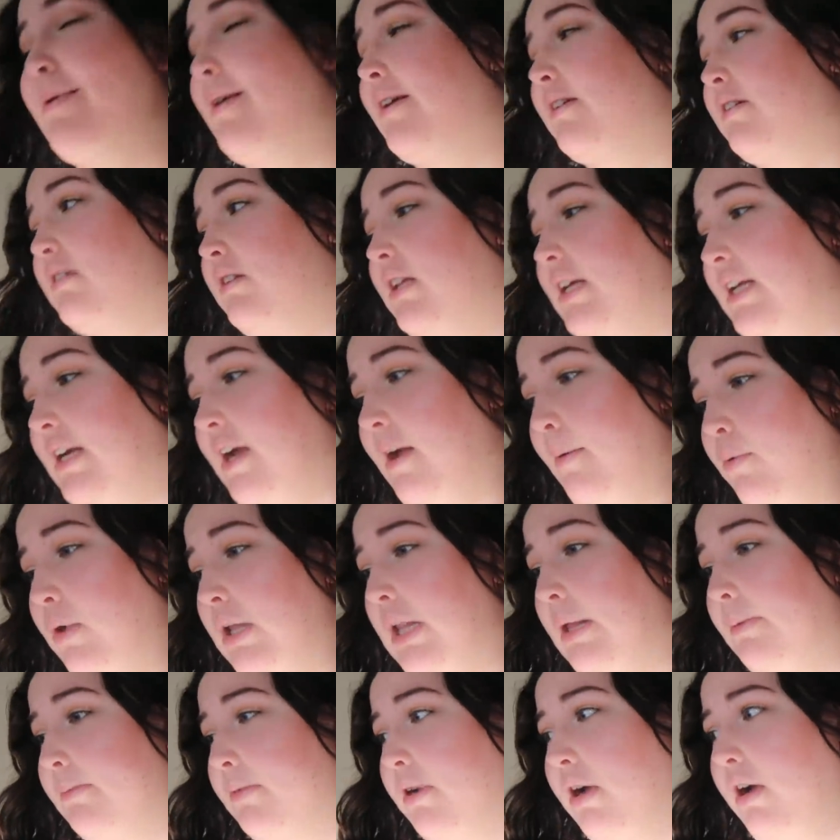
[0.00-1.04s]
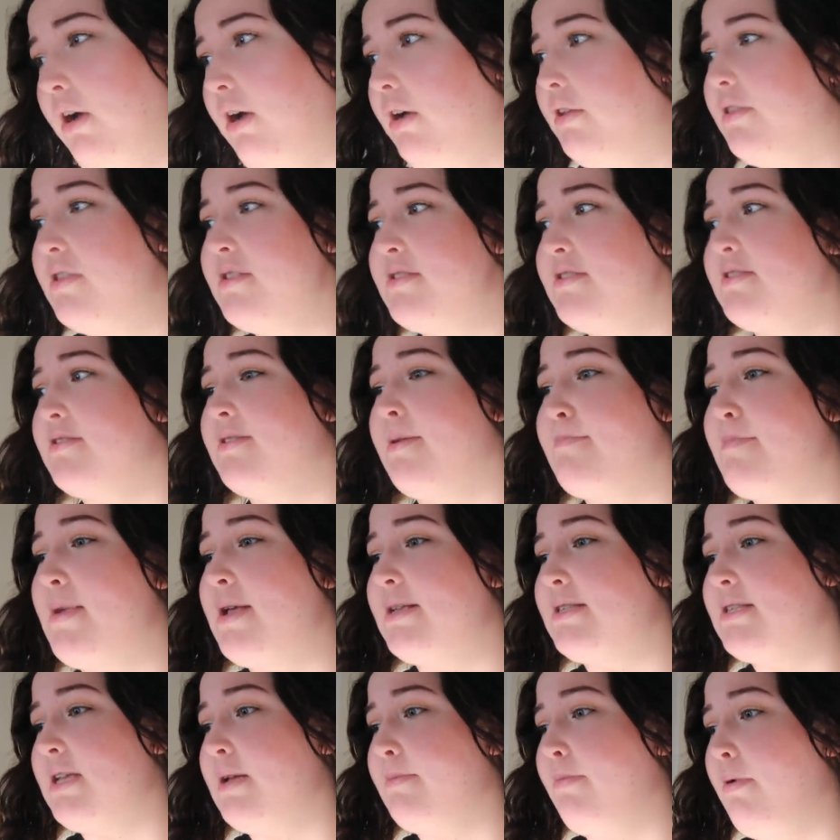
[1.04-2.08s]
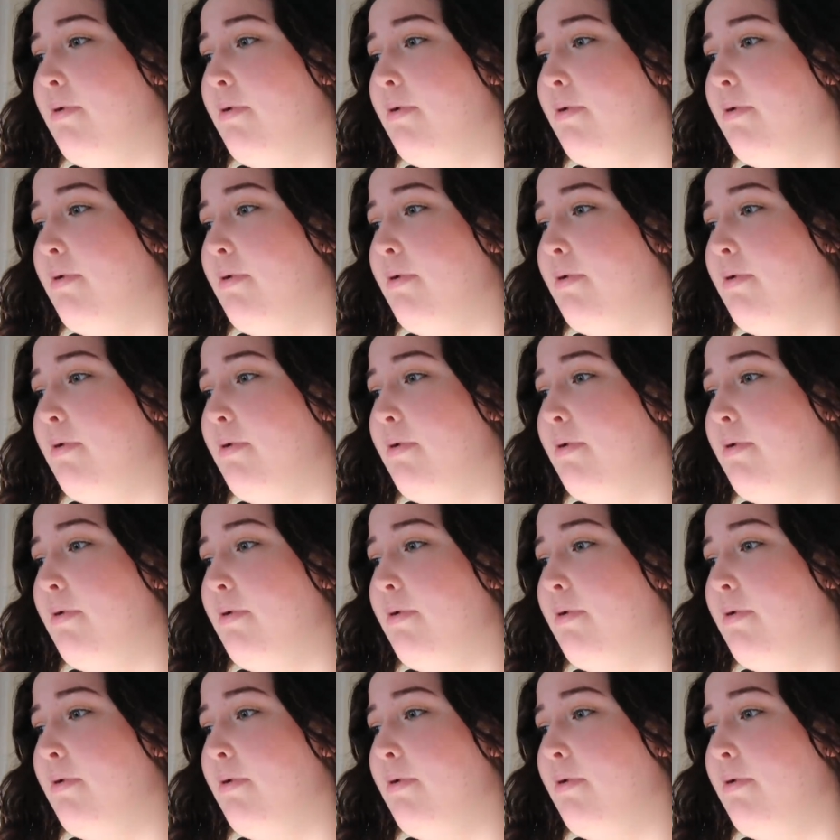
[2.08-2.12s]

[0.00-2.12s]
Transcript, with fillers: You gotta clean up while I'm gone. This is a messy